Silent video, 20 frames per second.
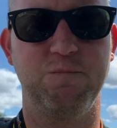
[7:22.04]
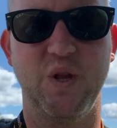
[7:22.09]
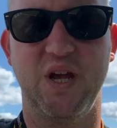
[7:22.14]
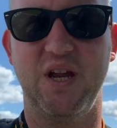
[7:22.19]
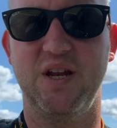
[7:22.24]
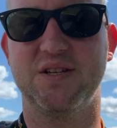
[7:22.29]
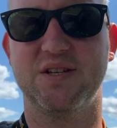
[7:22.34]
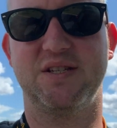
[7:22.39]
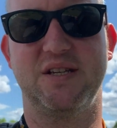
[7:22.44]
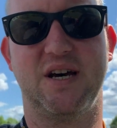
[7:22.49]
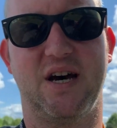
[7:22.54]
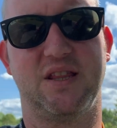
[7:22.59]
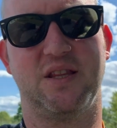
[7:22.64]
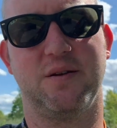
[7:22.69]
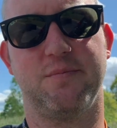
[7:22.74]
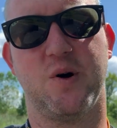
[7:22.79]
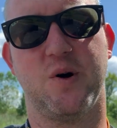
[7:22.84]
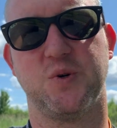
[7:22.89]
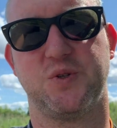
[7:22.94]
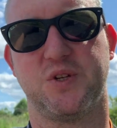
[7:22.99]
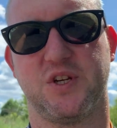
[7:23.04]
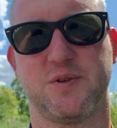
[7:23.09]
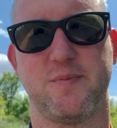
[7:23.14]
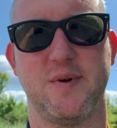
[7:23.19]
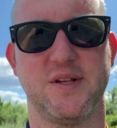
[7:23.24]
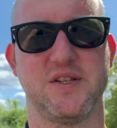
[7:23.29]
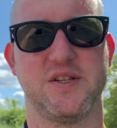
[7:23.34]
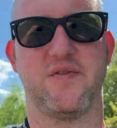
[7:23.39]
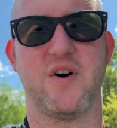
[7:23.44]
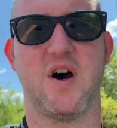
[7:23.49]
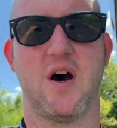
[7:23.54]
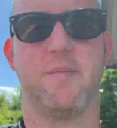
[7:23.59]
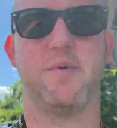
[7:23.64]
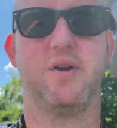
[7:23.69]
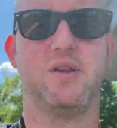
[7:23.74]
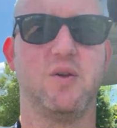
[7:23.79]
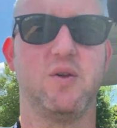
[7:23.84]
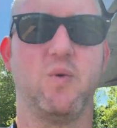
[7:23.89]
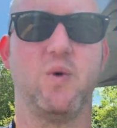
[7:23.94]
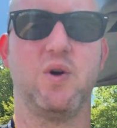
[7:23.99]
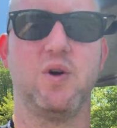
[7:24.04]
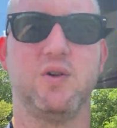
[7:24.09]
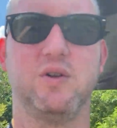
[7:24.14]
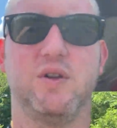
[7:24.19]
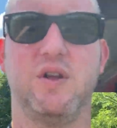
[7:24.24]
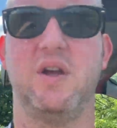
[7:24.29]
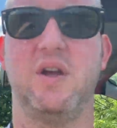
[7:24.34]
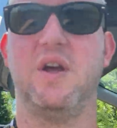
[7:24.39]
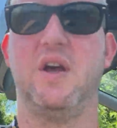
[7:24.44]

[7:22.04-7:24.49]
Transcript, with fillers: it is not the most expensive hobby in the world.